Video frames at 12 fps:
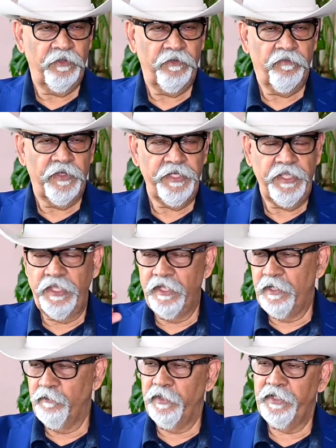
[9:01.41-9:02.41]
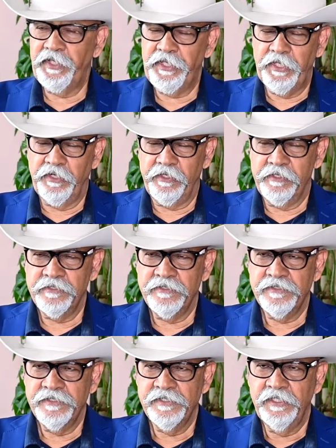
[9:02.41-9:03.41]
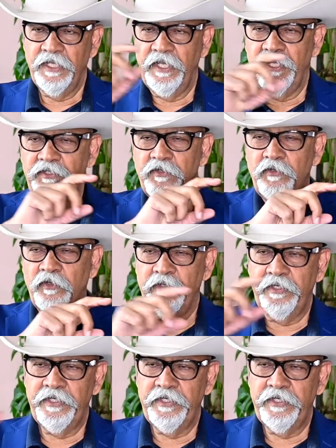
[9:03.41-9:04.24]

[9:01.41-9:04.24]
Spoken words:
one here and one here, and you know the